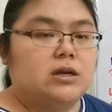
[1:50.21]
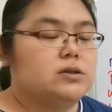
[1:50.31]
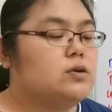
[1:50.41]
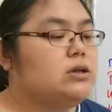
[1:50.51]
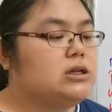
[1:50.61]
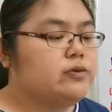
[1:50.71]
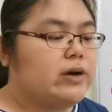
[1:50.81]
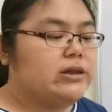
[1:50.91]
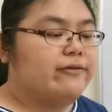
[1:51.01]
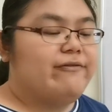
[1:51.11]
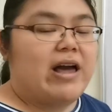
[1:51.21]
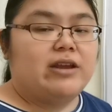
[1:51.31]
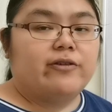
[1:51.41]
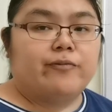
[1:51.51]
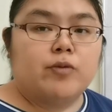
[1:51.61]
So this one, the
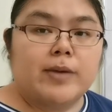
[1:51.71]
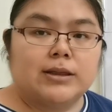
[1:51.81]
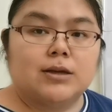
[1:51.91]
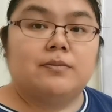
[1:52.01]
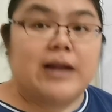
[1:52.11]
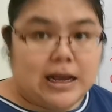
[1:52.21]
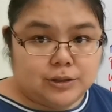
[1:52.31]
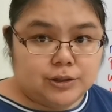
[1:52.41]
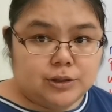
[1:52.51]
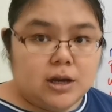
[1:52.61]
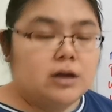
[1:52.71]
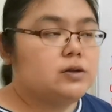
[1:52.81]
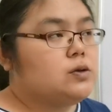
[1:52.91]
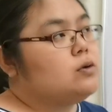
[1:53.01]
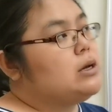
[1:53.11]
value of momentum large.
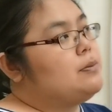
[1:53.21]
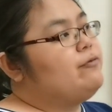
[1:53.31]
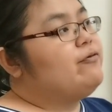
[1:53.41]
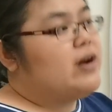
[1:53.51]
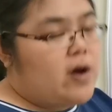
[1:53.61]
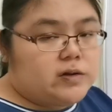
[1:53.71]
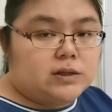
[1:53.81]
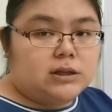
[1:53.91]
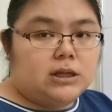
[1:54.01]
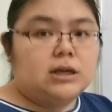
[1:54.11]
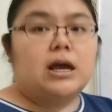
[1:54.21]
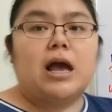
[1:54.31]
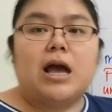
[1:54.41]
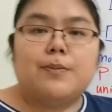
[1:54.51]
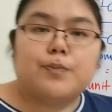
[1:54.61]
So that means velocity
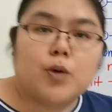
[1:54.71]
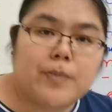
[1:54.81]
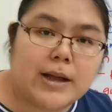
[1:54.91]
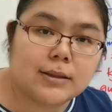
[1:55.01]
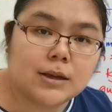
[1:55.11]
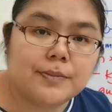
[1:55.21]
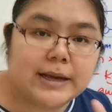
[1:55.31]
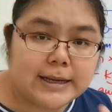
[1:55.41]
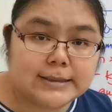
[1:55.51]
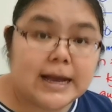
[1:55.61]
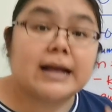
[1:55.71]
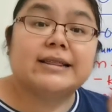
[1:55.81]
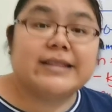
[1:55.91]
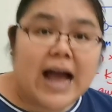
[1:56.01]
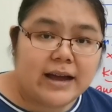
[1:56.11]
and momentum is
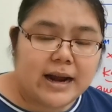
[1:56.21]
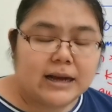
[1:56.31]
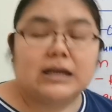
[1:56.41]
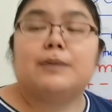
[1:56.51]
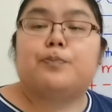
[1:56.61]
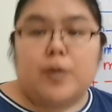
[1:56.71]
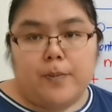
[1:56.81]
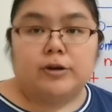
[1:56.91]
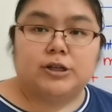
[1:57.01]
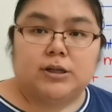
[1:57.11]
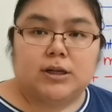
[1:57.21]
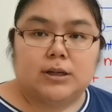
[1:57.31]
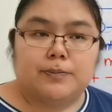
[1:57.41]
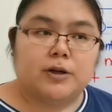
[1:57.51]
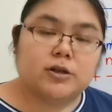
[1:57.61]
directly proportional
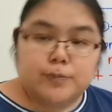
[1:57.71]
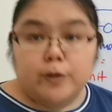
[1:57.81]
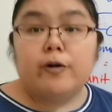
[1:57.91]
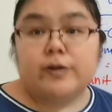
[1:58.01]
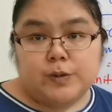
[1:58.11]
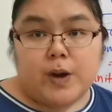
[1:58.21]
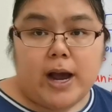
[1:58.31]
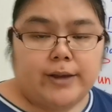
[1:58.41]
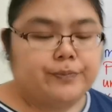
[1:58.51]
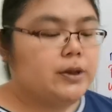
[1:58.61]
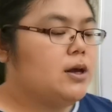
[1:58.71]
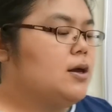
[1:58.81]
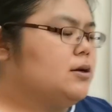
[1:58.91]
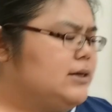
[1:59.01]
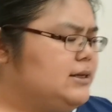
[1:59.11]
because both also high.
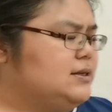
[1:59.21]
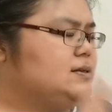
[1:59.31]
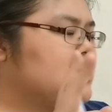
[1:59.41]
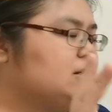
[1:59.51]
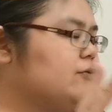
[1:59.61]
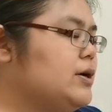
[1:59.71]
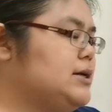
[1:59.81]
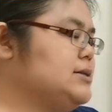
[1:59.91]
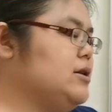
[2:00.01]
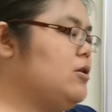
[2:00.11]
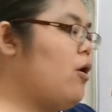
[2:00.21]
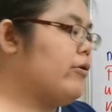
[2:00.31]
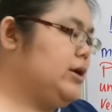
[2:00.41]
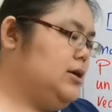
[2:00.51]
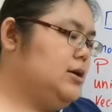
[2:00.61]
Okay, the second one is a
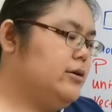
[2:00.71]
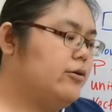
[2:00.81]
lorry.